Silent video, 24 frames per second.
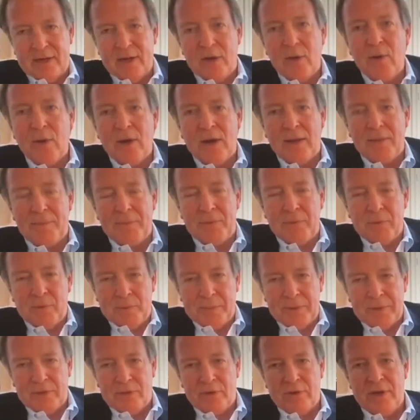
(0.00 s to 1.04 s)
go up and will
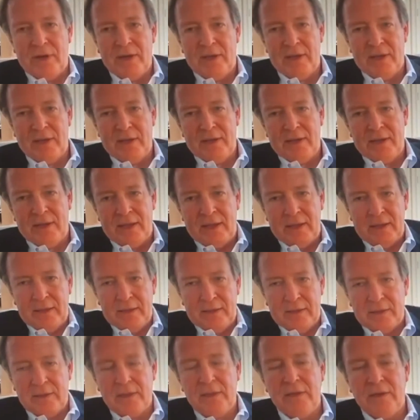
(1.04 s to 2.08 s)
create a
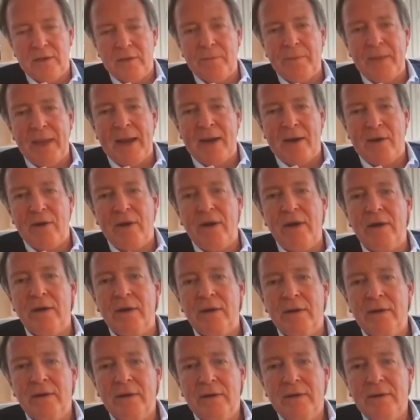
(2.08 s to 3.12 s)
clear
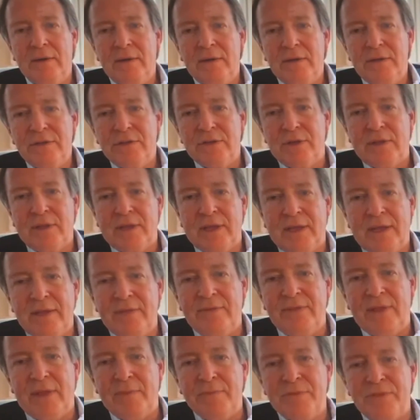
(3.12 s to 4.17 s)
barrier so that
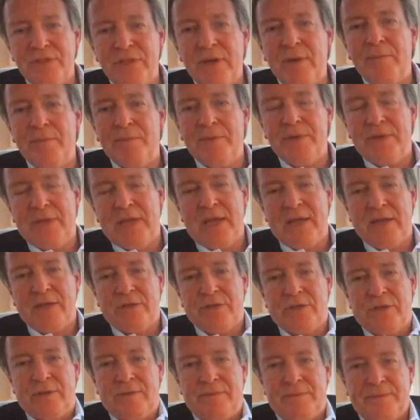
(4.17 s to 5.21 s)
give them some
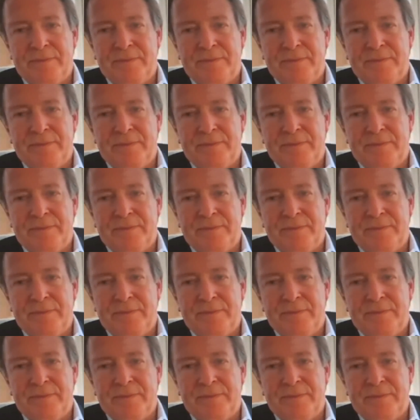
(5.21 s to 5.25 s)
protection.